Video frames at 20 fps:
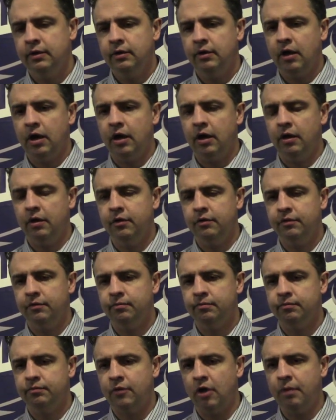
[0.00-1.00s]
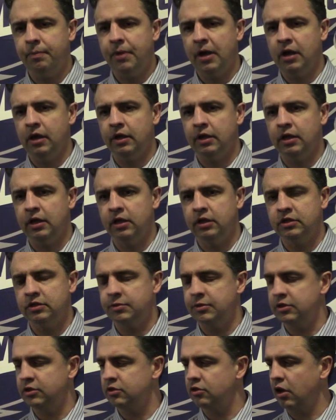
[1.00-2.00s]
Uh, our penalty killing's
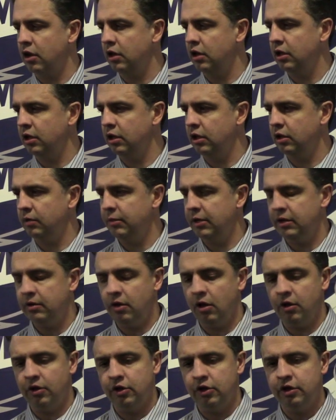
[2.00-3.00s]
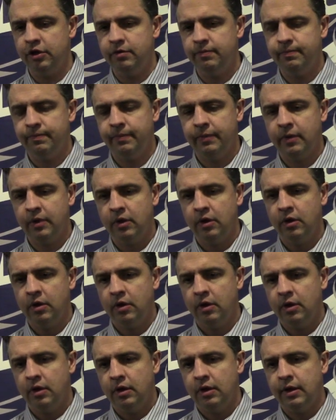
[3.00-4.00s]
been struggling a little bit all year.
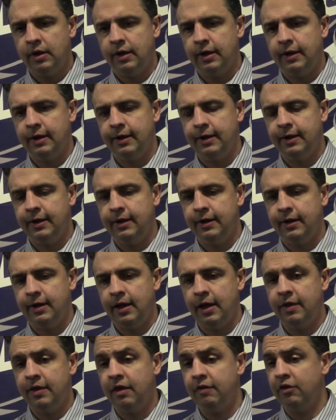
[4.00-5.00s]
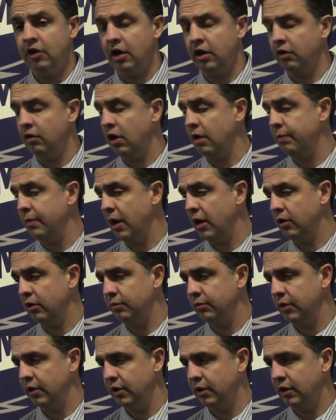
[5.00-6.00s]
Uh, and they've got a great power
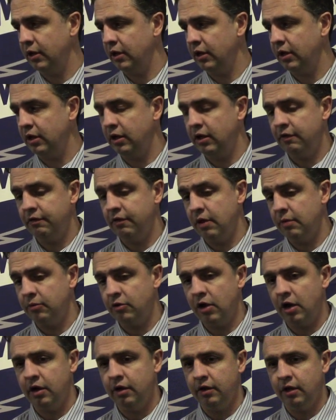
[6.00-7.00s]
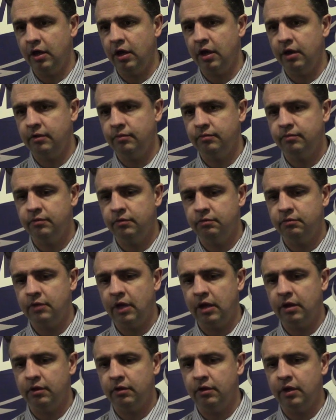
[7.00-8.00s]
play. I give them credit. They got
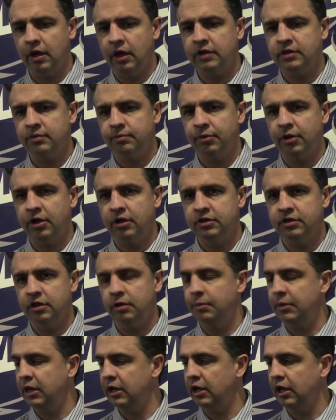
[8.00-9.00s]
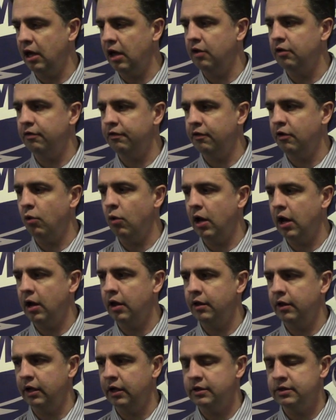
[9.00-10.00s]
that. They got some players that have been together for a while.
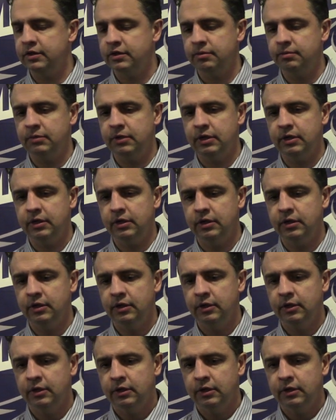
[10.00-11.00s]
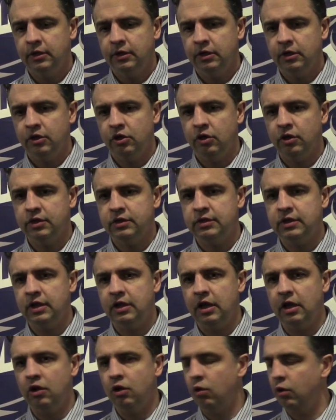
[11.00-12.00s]
They got some. Uh, you can see
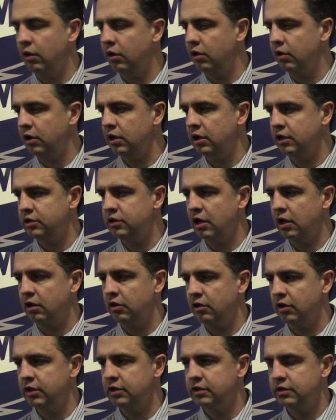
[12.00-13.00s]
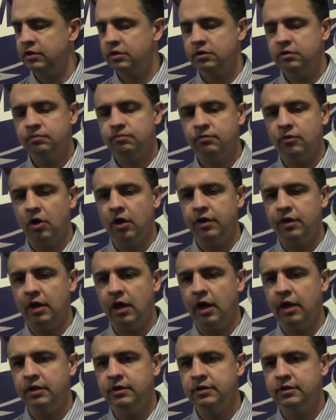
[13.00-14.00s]
they know where each other is on the
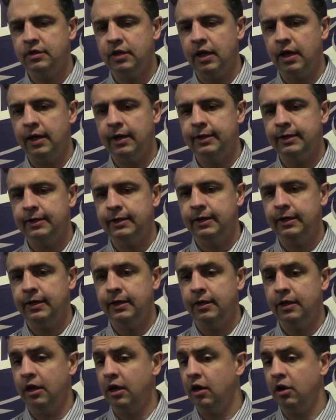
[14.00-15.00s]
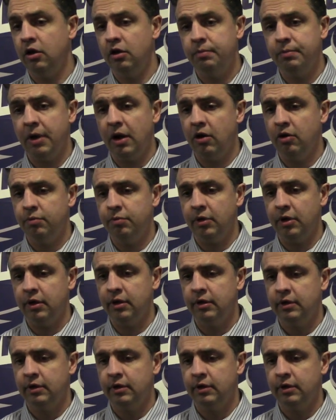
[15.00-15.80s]
ice, and uh, they got a good power play.